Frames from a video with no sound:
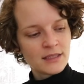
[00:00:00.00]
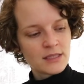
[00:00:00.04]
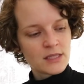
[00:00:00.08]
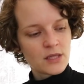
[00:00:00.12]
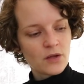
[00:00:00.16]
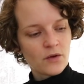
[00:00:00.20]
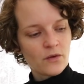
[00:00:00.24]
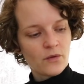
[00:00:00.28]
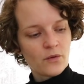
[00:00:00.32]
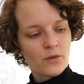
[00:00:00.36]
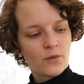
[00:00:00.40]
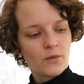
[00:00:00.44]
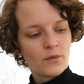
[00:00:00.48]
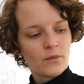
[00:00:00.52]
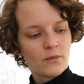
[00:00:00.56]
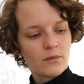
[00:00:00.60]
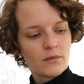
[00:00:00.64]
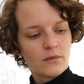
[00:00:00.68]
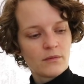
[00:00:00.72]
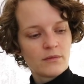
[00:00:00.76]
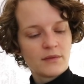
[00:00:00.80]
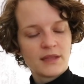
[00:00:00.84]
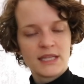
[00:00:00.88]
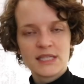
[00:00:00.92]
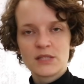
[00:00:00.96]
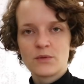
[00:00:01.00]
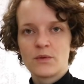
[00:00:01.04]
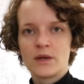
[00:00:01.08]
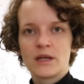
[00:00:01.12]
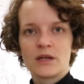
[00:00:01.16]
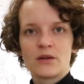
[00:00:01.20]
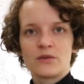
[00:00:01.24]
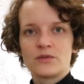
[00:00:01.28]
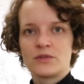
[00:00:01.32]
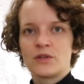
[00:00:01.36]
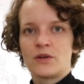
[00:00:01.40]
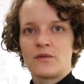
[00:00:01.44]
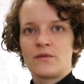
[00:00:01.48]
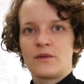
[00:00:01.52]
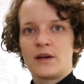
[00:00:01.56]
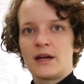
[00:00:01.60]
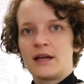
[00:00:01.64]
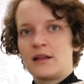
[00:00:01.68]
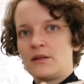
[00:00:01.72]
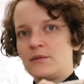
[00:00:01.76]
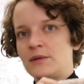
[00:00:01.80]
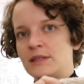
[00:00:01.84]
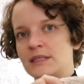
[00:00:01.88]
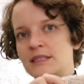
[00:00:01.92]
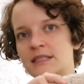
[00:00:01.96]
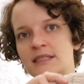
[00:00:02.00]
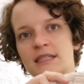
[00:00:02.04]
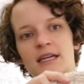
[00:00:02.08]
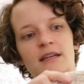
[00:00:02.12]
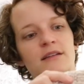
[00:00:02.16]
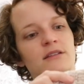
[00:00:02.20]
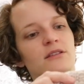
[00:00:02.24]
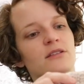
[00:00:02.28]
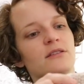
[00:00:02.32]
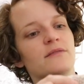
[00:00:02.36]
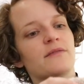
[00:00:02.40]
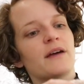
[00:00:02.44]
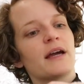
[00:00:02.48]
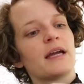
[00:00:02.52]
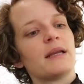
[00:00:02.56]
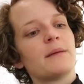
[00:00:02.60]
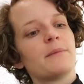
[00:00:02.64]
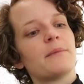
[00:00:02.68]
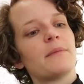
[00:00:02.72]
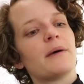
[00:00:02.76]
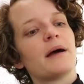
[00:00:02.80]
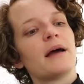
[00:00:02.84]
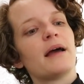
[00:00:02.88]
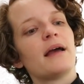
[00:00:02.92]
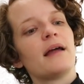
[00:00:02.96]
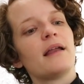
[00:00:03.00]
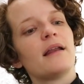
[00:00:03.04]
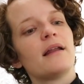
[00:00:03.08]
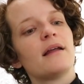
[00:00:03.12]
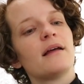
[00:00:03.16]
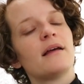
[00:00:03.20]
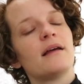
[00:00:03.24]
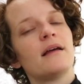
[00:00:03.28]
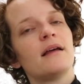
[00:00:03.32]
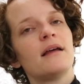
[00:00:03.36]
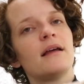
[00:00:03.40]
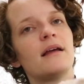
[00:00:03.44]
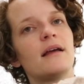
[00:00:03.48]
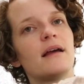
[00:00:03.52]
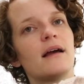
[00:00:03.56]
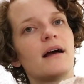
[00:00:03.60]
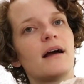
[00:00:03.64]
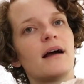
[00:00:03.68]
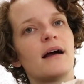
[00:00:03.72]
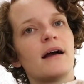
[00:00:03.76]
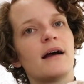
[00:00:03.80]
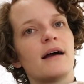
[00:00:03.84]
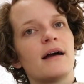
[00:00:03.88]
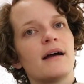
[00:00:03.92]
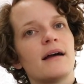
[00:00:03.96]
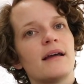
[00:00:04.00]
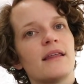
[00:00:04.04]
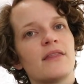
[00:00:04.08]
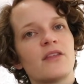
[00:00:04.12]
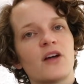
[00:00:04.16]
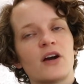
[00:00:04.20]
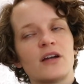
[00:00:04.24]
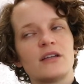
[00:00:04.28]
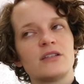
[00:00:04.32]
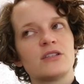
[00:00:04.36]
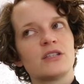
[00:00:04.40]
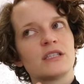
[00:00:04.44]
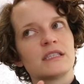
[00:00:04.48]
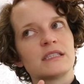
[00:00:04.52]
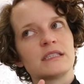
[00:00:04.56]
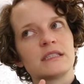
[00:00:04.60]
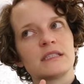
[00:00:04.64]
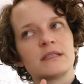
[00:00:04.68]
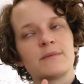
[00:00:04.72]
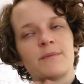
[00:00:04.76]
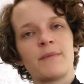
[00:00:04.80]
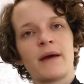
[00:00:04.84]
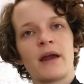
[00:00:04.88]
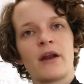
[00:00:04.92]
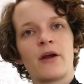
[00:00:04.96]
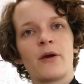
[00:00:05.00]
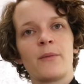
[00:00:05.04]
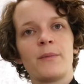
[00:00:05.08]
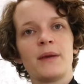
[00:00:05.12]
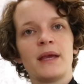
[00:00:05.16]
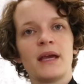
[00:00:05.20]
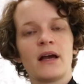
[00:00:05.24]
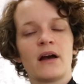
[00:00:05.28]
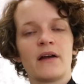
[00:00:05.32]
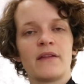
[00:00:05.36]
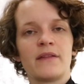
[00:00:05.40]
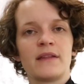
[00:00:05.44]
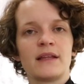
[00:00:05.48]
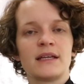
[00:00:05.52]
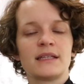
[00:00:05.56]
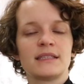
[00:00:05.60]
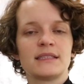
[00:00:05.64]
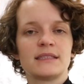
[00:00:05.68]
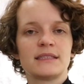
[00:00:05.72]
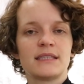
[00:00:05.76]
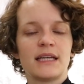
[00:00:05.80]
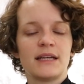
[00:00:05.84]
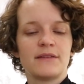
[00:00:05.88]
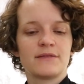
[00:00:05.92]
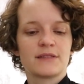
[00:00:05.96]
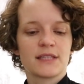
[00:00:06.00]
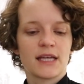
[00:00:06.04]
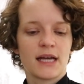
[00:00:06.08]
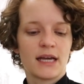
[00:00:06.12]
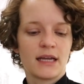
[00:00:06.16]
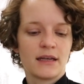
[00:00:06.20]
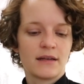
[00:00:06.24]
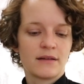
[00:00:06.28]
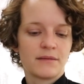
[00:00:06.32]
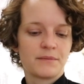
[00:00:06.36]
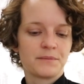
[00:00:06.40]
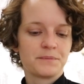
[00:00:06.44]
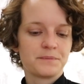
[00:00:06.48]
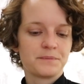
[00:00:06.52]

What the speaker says: So this one goes over Eloise's head just fine, but I thought just better be on the safe side